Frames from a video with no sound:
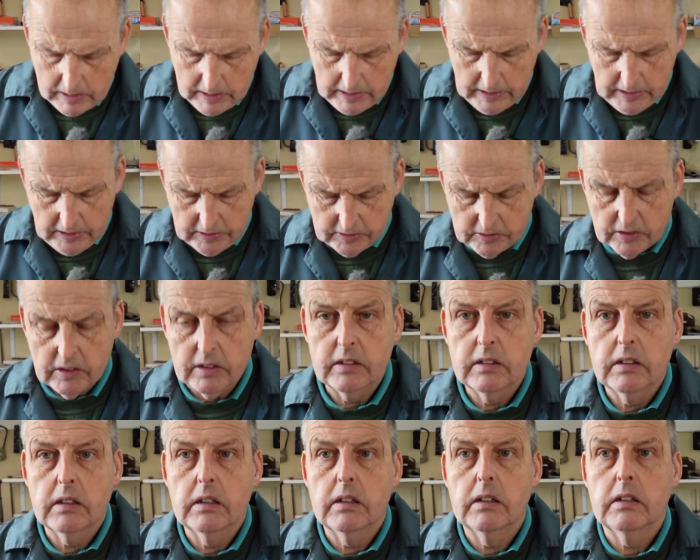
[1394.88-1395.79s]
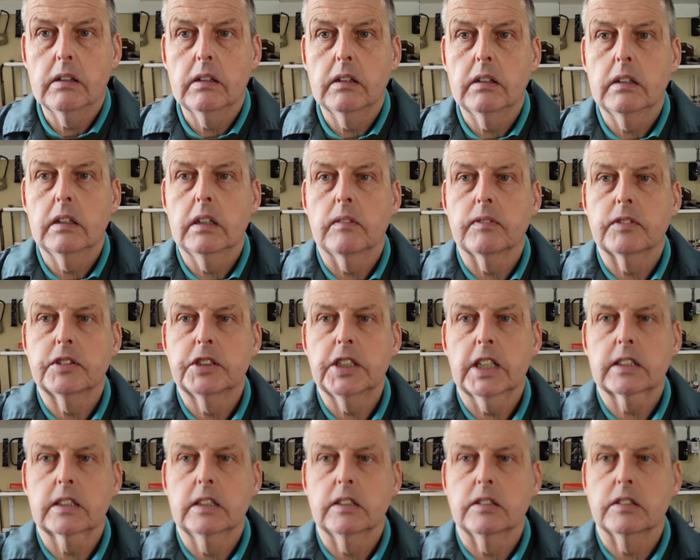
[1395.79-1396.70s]
is I've
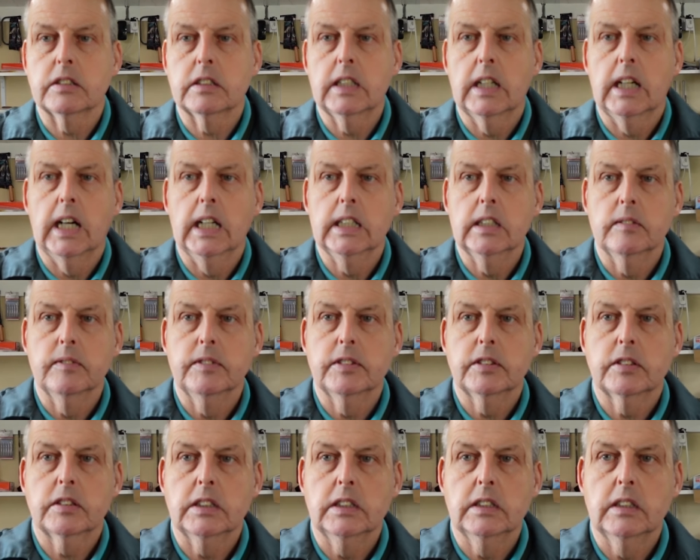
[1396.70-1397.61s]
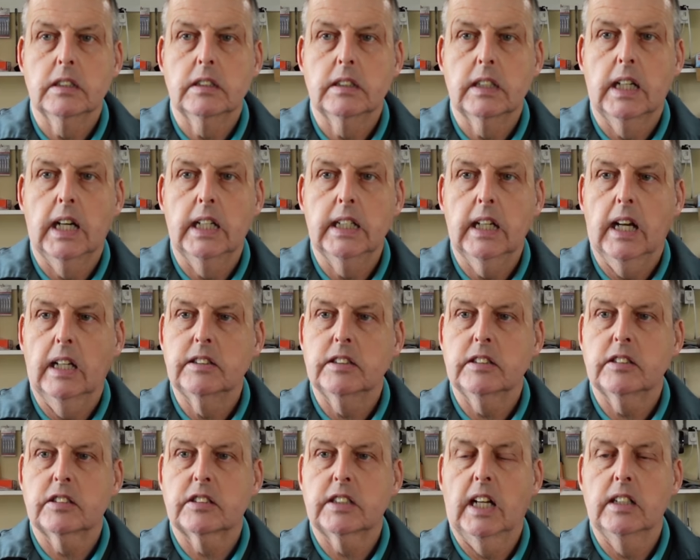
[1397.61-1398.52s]
checked this die. Obviously the die as
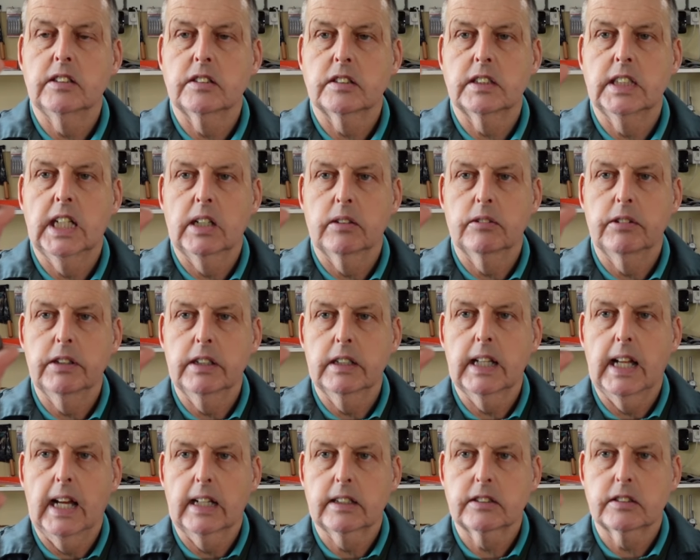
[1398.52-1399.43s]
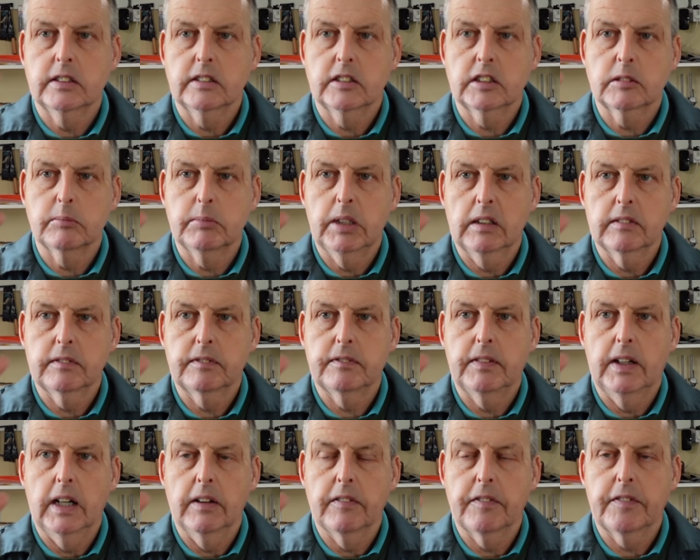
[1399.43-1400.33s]
it stands now relaxed, it's about
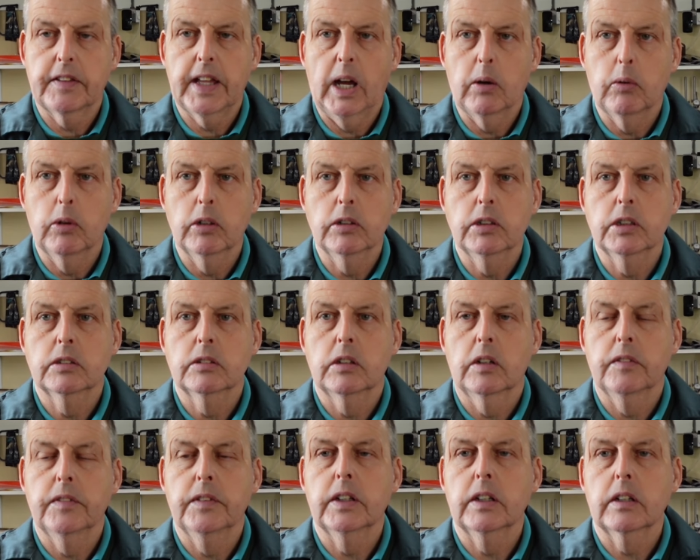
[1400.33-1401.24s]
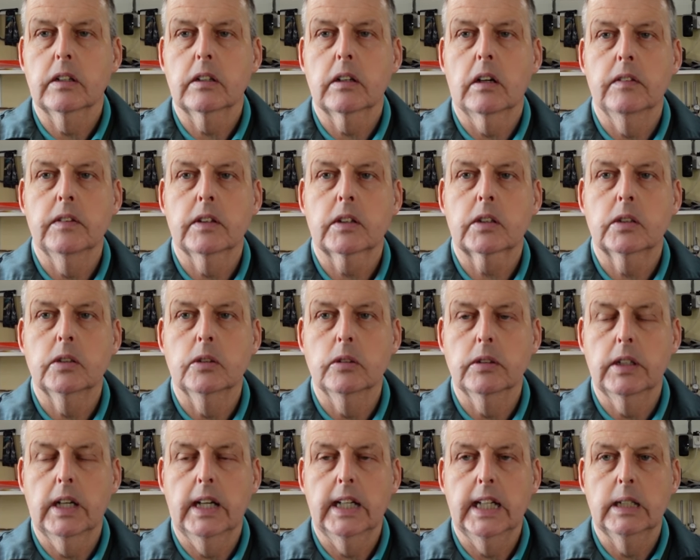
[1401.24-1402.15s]
5 thou under on the
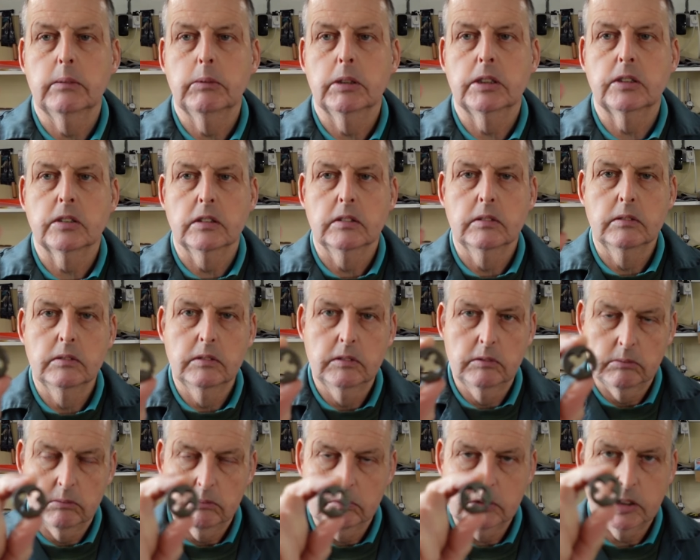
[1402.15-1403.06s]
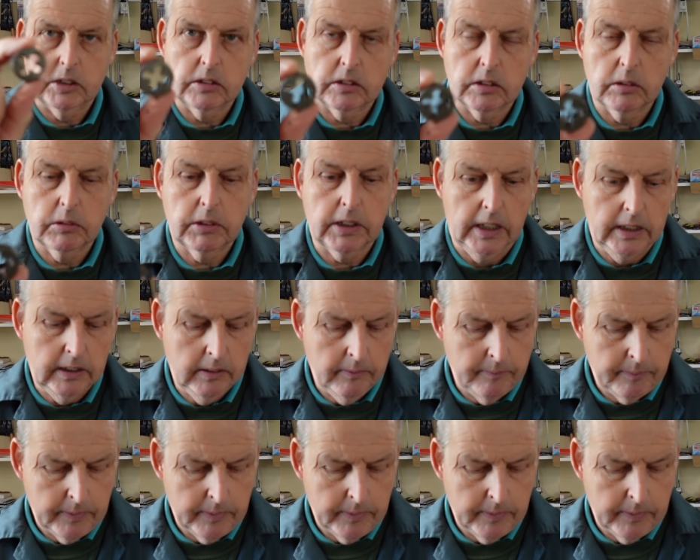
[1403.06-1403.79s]
core diameter, which is okay.